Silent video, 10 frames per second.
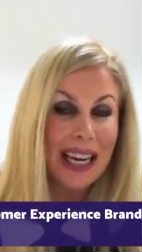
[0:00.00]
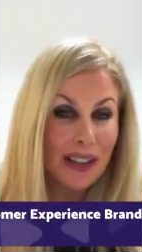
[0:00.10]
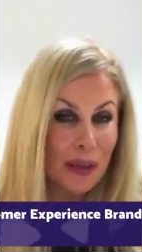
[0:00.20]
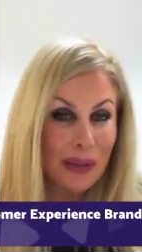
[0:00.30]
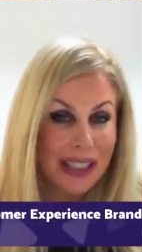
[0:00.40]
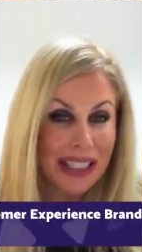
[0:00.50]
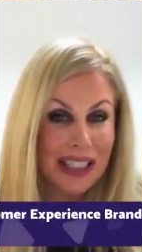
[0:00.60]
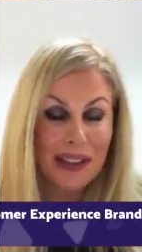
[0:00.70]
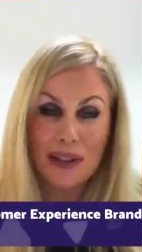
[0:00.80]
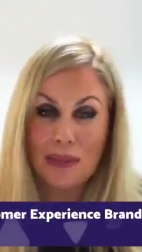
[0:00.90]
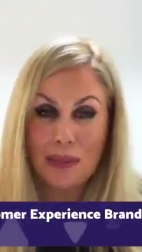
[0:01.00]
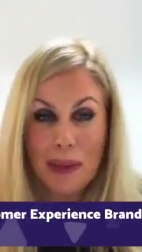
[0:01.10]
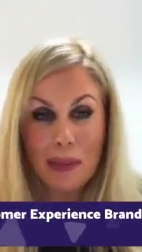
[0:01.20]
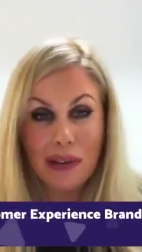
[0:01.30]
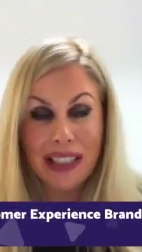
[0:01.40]
and you're presenting those
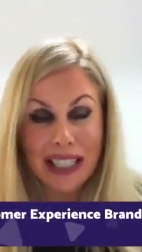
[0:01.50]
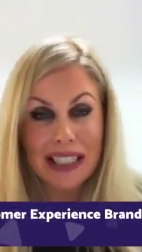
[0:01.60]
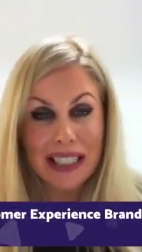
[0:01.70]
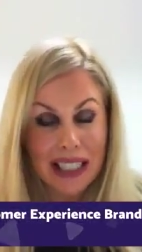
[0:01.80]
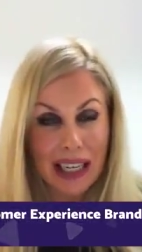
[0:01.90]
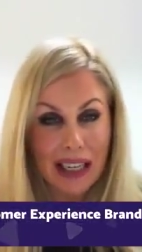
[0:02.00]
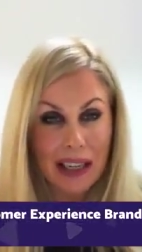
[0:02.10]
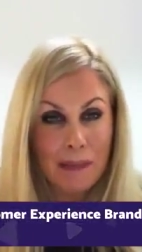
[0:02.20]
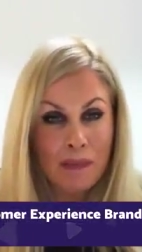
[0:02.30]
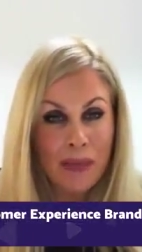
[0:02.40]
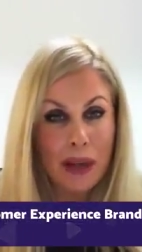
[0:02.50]
people day to day,